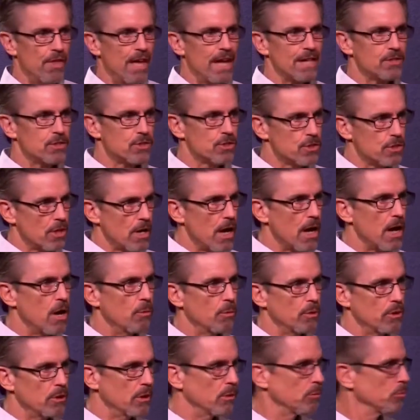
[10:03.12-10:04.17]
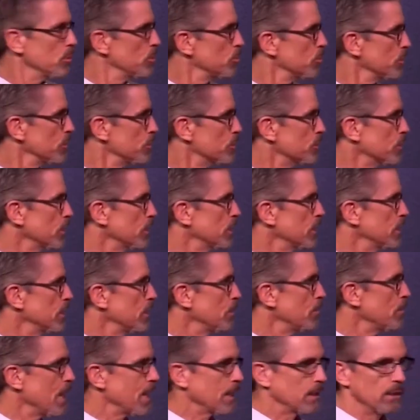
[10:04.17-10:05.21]
that's how we really started
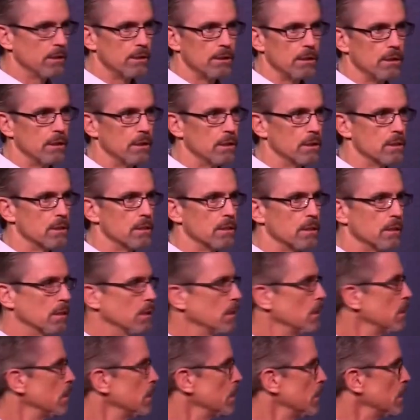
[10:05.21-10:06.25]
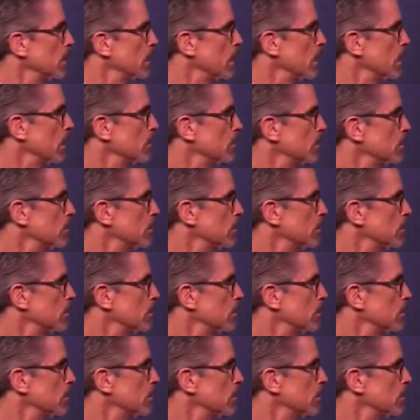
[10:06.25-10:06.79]
getting back into this. Yeah.